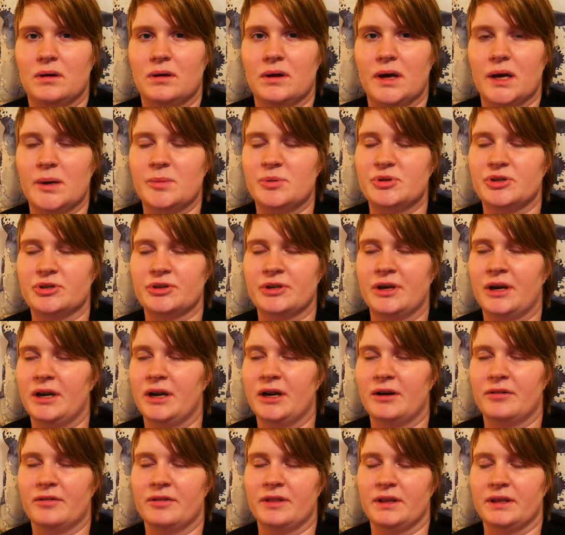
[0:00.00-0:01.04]
I'm sure there are a
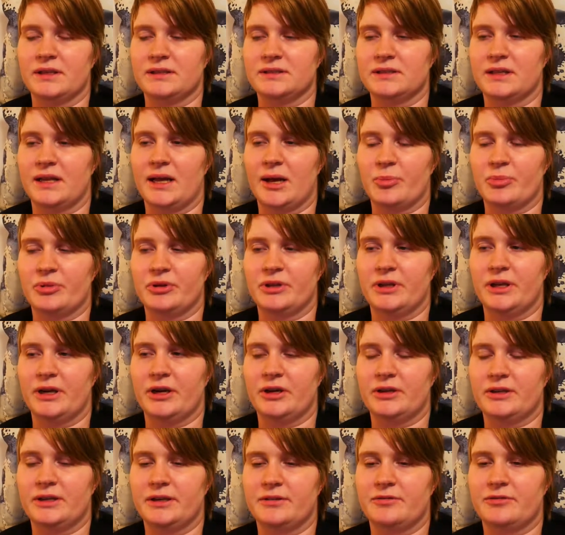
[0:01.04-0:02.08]
lot of things that happen that
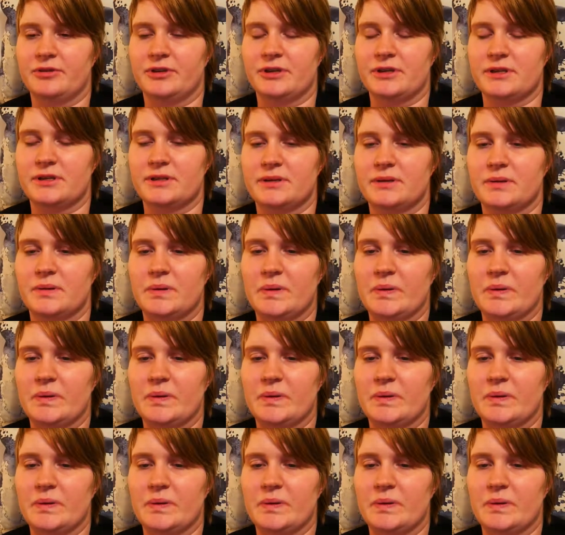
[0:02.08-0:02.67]
are different,